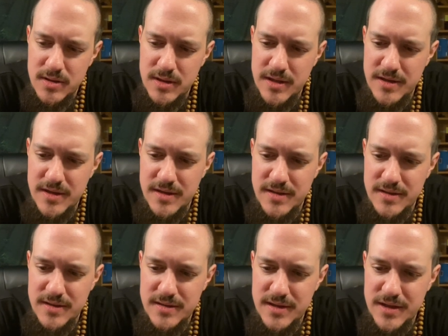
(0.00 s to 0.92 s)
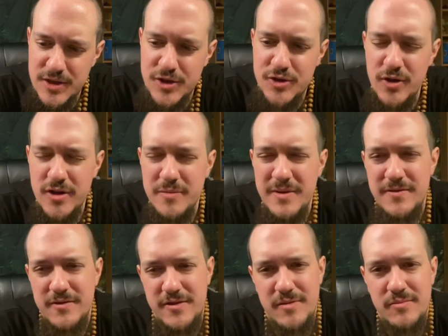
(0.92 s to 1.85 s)
And it, it struck me
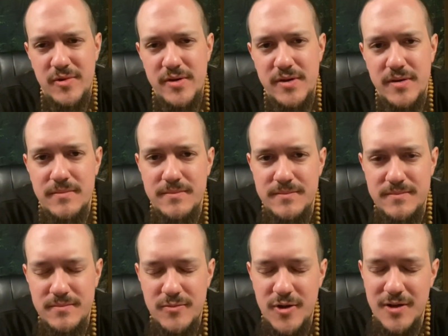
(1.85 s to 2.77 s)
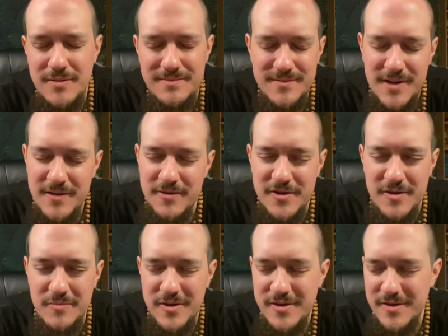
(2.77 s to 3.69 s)
for some reason. Well, not for some
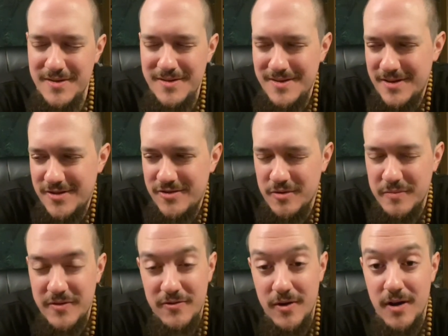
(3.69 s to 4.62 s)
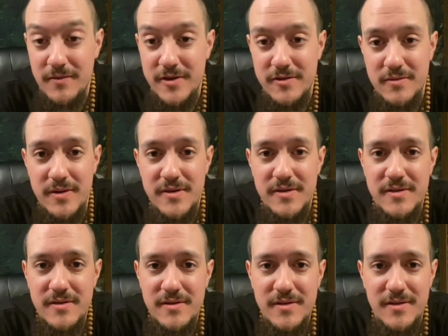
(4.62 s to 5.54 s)
reason. It, it struck me for obvious
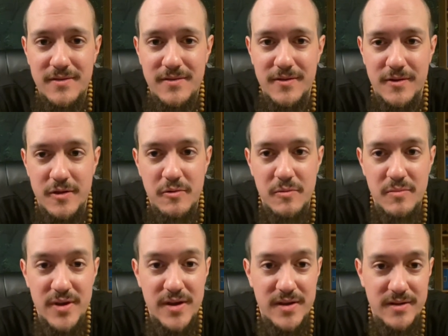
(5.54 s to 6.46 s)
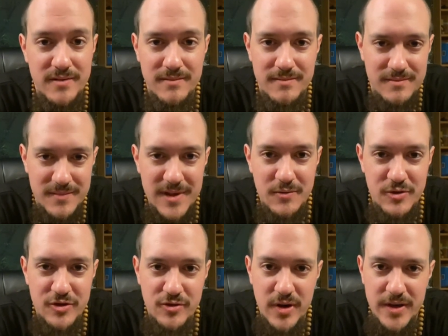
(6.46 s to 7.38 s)
reasons. If you're a human being, it would
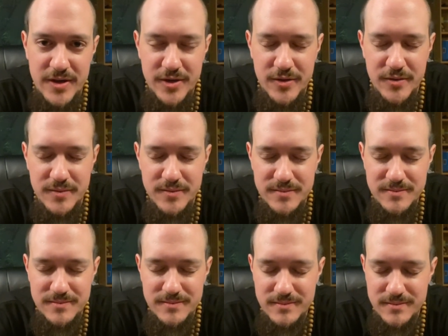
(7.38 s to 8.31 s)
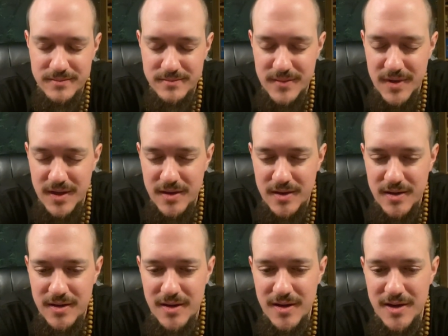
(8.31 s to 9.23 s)
strike you.
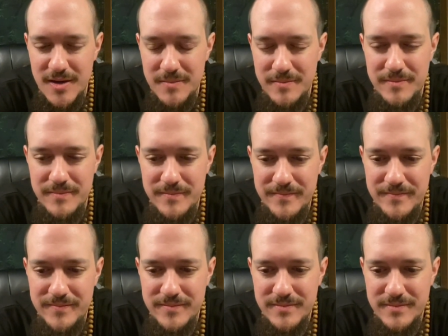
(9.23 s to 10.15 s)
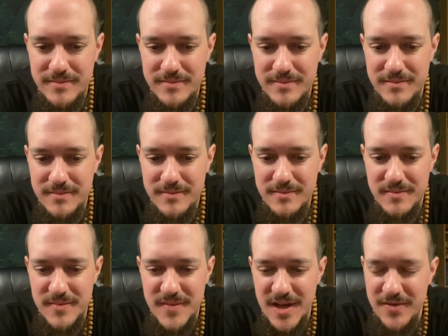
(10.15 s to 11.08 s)
Um,
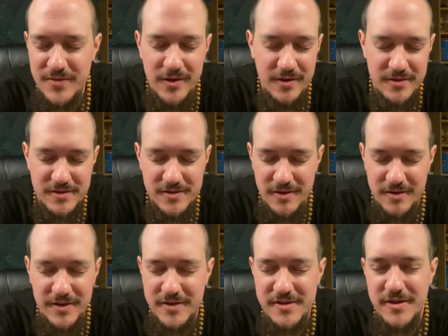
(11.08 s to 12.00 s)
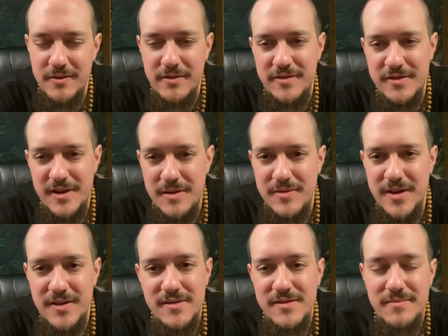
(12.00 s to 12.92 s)
if you start considering the same
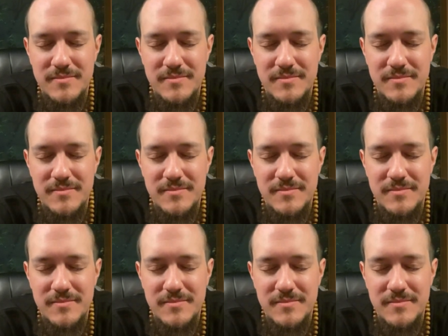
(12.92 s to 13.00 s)
things.